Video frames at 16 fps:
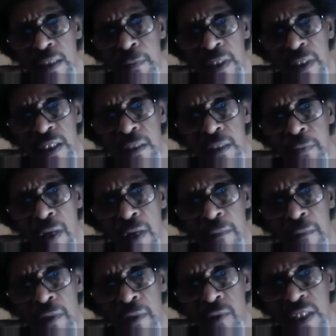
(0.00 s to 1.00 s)
Police
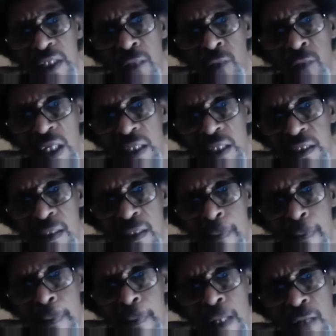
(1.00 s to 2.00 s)
Department within weeks.
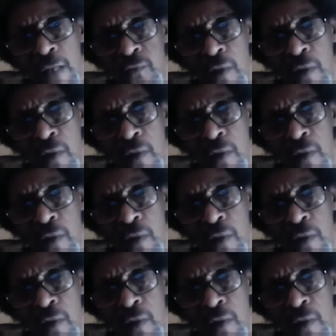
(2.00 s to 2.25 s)
For a